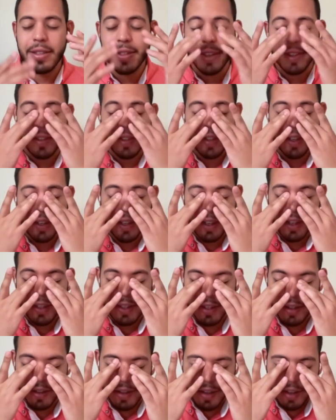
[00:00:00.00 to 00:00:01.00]
in, since it
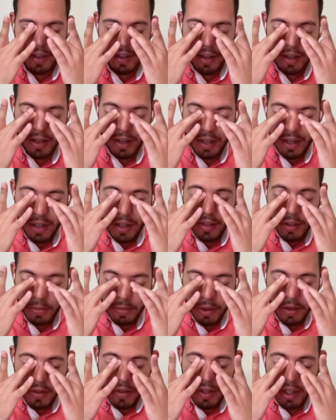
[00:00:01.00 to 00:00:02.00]
is
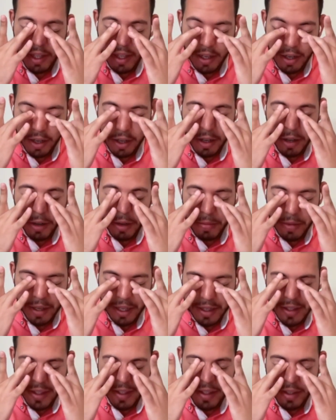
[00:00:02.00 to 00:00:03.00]
supposedly an
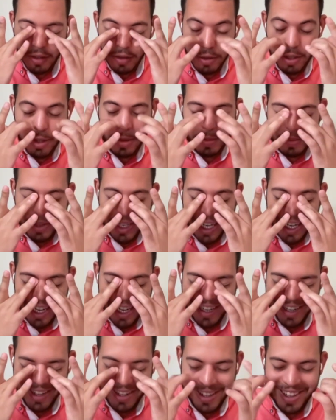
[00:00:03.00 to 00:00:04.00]
Ergo-based YouTube
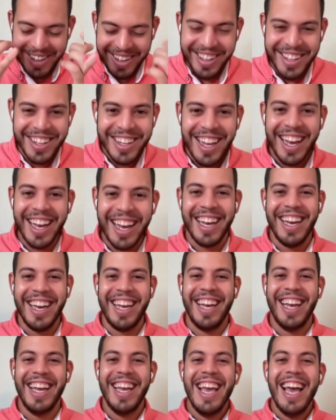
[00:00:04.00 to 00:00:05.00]
channel.
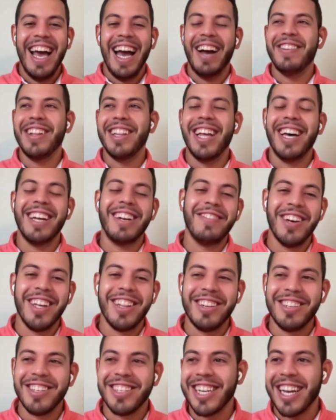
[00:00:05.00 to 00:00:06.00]
Have a lot of
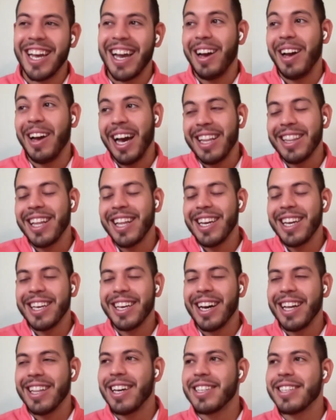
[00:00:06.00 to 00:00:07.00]
other I like
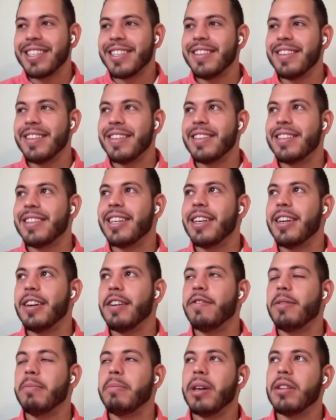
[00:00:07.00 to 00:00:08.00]
to
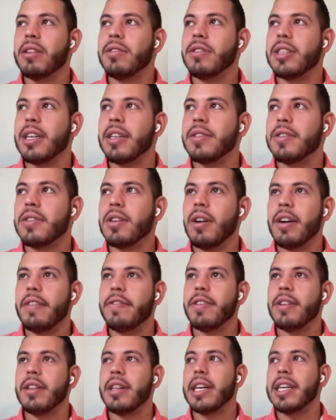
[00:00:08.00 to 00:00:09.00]
hear from other chains, though.
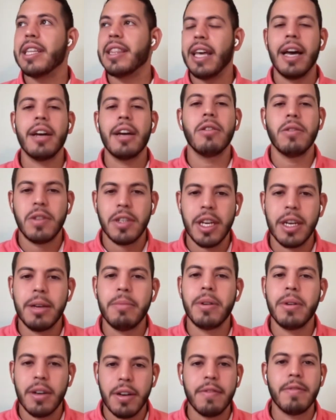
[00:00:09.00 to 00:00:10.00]
I feel like the echo
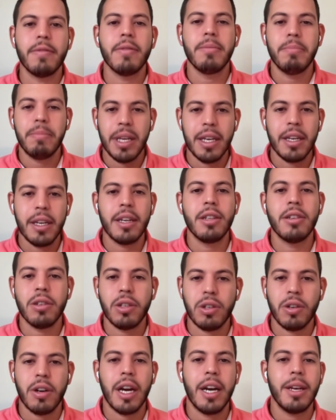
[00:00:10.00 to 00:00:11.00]
chamber of being in
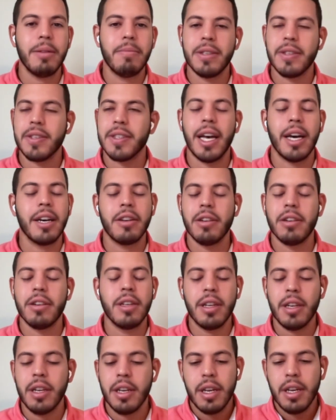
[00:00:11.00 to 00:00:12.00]
your tribe is not
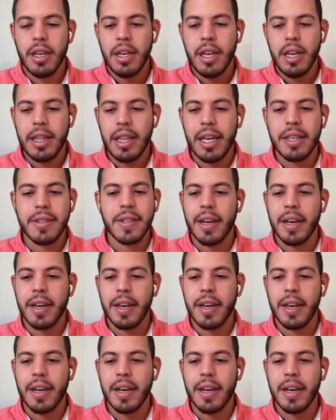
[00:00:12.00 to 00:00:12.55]
good. Yeah.